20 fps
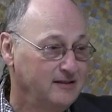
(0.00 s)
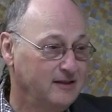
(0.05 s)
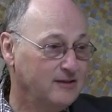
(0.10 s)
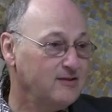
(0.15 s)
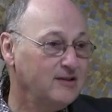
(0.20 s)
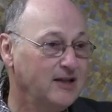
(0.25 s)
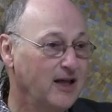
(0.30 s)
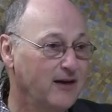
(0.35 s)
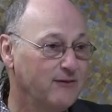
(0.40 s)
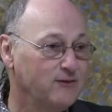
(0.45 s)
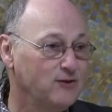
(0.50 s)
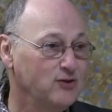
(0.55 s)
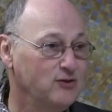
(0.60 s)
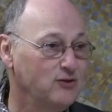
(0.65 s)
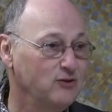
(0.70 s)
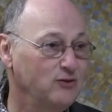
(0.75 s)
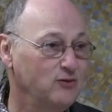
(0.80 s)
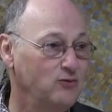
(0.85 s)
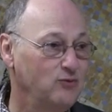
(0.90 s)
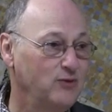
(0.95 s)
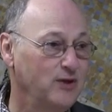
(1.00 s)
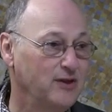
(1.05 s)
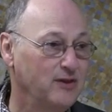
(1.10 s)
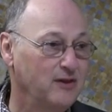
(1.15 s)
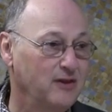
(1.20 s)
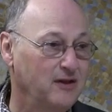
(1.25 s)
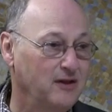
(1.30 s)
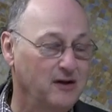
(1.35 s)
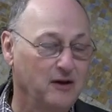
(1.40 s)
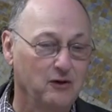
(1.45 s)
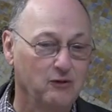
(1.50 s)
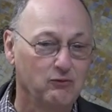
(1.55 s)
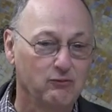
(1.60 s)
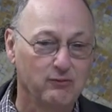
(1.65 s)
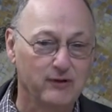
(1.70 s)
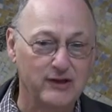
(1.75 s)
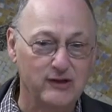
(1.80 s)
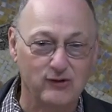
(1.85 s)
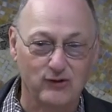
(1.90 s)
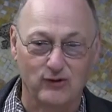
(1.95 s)
doesn't have to do with a
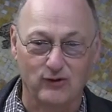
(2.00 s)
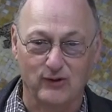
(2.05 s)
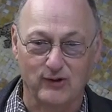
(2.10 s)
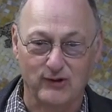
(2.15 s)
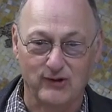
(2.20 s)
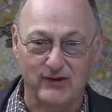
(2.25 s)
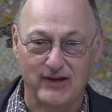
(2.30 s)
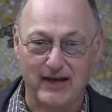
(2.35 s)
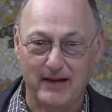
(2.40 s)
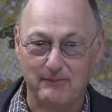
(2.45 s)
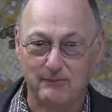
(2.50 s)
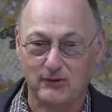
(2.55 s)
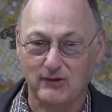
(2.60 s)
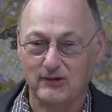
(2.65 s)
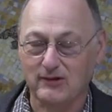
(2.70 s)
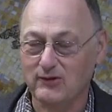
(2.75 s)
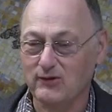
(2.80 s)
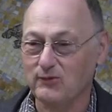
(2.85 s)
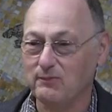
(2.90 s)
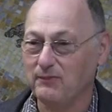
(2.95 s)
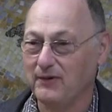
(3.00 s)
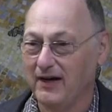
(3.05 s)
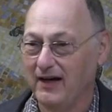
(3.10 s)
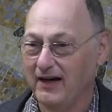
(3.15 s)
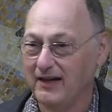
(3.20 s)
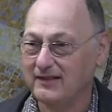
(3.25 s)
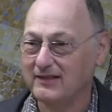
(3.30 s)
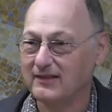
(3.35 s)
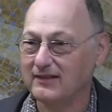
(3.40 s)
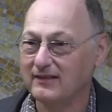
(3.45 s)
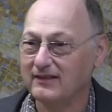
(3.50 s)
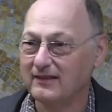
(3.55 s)
resource absence, but